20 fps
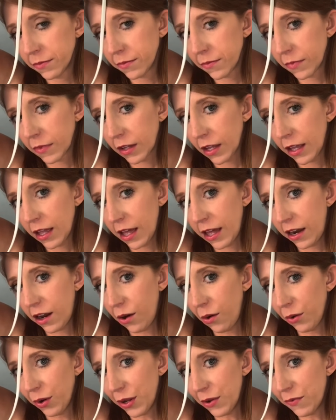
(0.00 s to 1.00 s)
And I hold
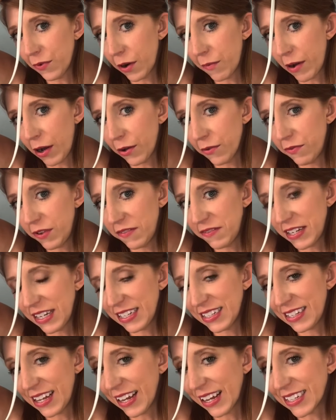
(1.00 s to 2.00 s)
it for about 15
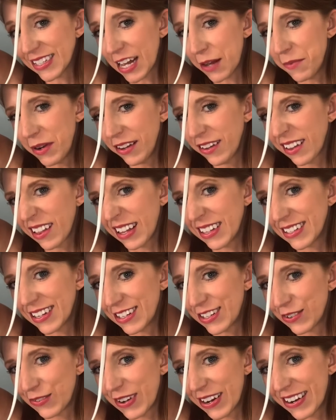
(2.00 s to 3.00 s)
seconds. I'm gonna look like such a
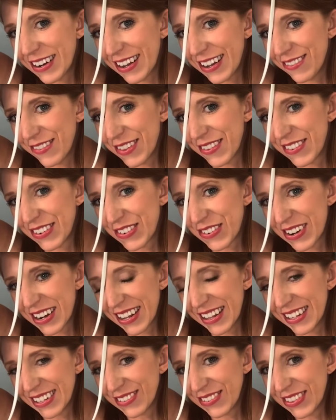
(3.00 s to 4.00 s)
weirdo for the majority of
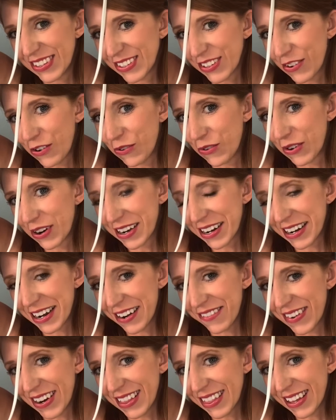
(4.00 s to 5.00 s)
this with this cord and
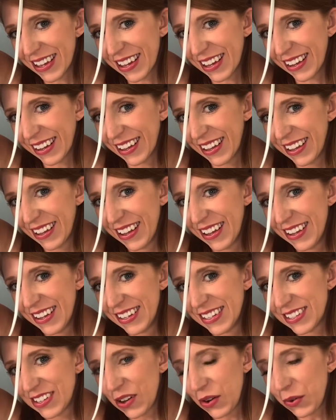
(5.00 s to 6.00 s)
everything. So
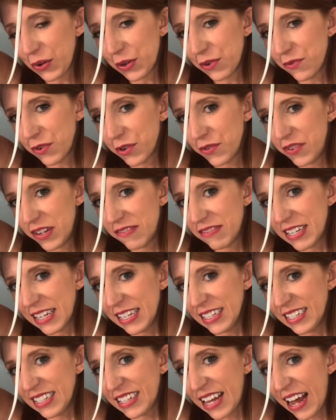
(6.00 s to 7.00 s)
hold it for 15
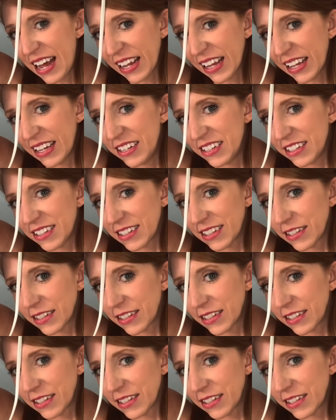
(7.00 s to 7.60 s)
seconds.